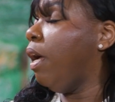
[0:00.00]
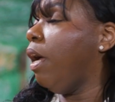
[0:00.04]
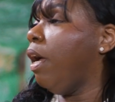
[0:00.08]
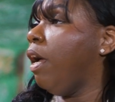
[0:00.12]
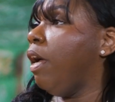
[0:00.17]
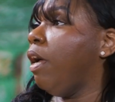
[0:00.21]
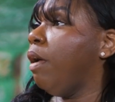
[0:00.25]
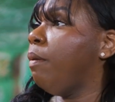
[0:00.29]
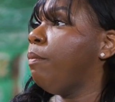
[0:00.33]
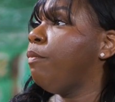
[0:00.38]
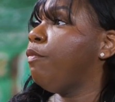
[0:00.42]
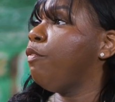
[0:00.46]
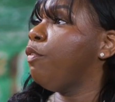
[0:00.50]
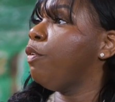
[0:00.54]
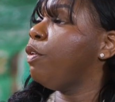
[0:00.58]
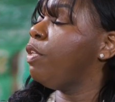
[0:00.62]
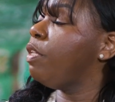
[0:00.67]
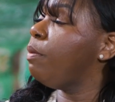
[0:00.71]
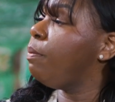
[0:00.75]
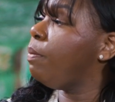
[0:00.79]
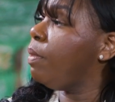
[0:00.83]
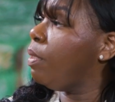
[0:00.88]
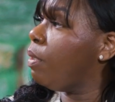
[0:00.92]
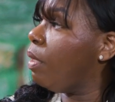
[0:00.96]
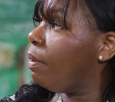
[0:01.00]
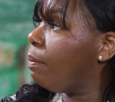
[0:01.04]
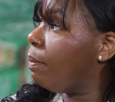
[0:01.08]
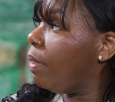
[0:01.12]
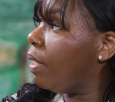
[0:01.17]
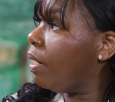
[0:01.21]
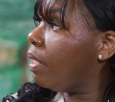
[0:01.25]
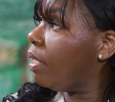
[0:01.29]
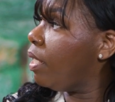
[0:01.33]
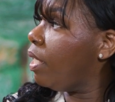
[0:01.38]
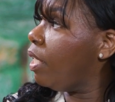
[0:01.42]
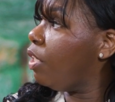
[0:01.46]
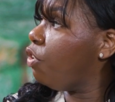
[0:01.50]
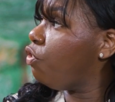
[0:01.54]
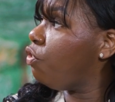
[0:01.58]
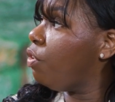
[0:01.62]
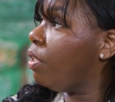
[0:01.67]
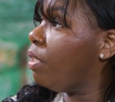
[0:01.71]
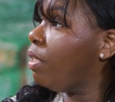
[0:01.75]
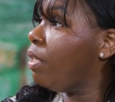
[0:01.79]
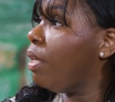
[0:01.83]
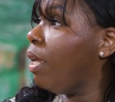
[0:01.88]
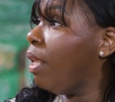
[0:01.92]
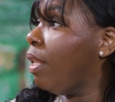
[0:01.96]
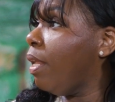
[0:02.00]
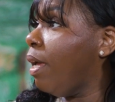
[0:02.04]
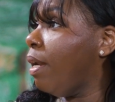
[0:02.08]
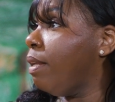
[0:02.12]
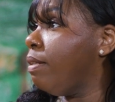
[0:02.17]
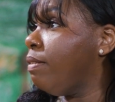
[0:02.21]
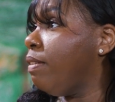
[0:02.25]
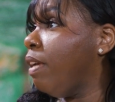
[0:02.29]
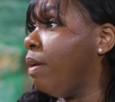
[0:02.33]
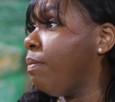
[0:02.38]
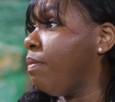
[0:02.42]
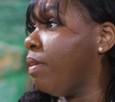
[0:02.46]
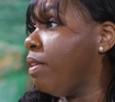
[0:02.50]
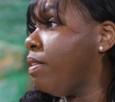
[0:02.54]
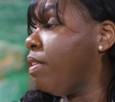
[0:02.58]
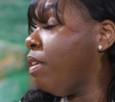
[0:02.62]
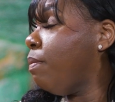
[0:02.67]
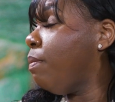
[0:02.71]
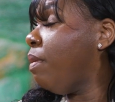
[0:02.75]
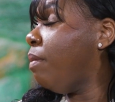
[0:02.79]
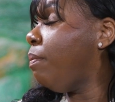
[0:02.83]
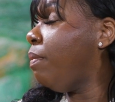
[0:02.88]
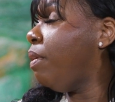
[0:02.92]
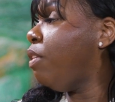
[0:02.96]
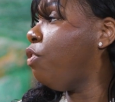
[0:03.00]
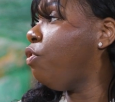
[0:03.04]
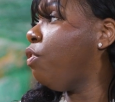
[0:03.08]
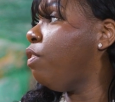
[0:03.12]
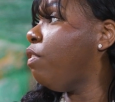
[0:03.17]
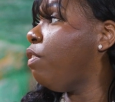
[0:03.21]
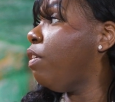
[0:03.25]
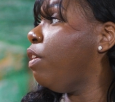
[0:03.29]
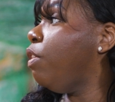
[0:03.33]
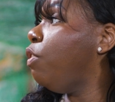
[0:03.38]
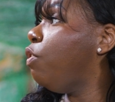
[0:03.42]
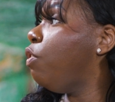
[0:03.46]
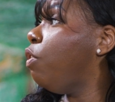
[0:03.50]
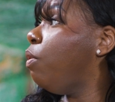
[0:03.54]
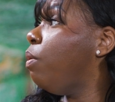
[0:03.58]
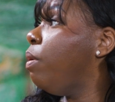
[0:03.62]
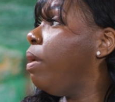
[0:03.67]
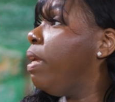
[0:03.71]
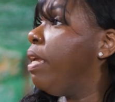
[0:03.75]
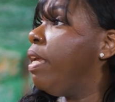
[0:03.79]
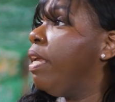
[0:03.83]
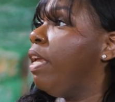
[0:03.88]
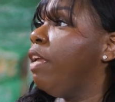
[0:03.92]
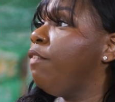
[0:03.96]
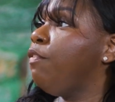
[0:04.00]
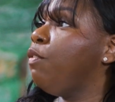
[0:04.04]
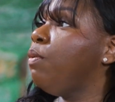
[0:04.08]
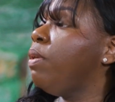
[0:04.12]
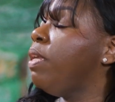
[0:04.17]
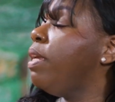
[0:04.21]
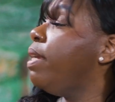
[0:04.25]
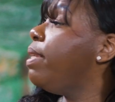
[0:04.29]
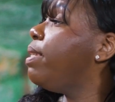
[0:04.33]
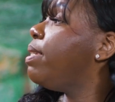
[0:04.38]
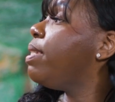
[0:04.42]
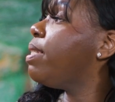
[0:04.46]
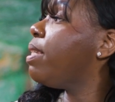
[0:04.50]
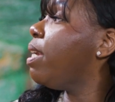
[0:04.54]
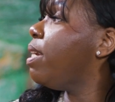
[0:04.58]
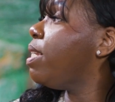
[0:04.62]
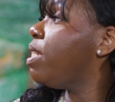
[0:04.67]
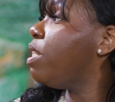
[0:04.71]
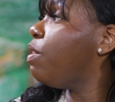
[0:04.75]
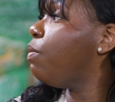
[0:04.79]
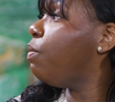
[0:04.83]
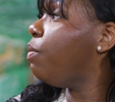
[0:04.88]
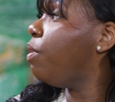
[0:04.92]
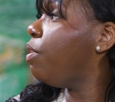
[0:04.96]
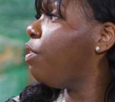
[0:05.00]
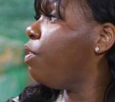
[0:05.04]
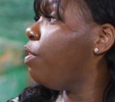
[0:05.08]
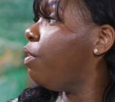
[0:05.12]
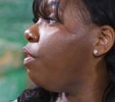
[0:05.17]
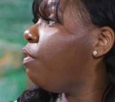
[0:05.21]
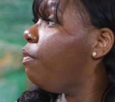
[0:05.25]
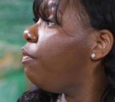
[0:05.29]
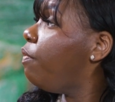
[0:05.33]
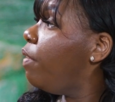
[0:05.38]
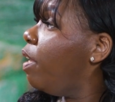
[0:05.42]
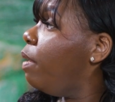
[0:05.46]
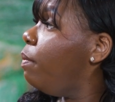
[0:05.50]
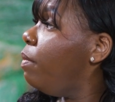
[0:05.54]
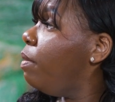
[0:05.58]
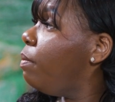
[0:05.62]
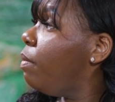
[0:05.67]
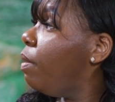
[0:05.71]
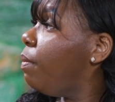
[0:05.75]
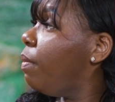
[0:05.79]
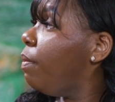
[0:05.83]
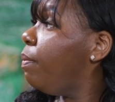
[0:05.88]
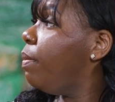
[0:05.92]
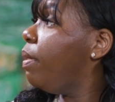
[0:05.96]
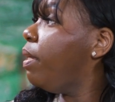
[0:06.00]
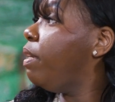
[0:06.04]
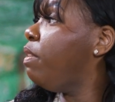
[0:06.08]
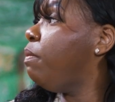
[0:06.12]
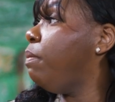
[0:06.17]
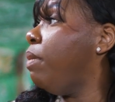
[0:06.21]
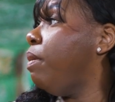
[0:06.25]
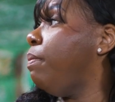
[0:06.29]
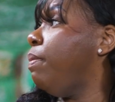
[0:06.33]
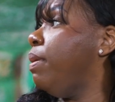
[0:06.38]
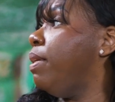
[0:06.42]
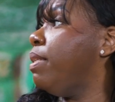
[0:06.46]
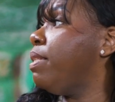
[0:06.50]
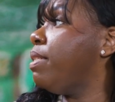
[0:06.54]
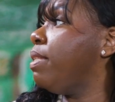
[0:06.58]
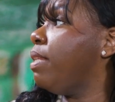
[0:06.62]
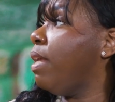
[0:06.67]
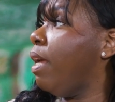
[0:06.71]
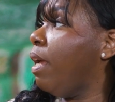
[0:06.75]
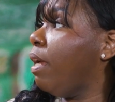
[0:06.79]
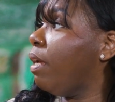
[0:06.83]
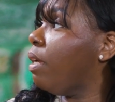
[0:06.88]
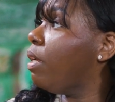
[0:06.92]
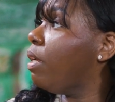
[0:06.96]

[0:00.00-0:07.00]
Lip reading: for you to be on medication. A lot of times I tell my patients, if you can't discuss it with your family member because maybe it's not